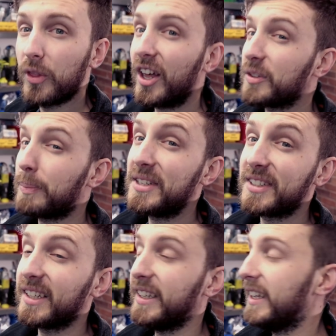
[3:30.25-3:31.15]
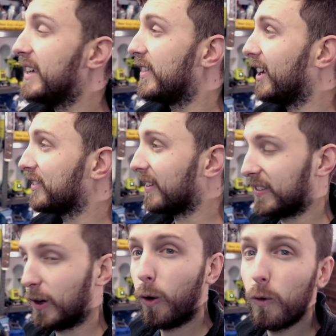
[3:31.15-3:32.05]
that's basically it. That's
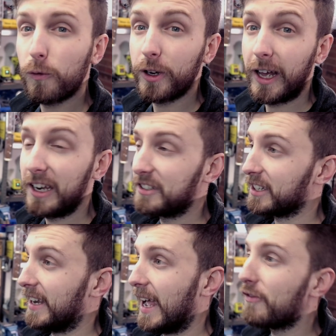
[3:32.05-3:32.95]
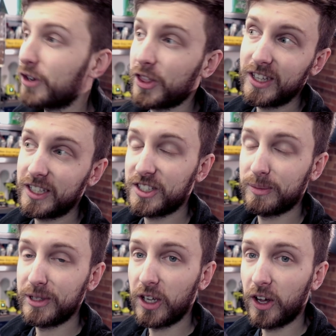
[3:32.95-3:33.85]
the whole front end and everything that needs to
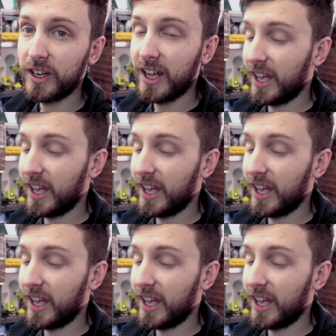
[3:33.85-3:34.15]
be done.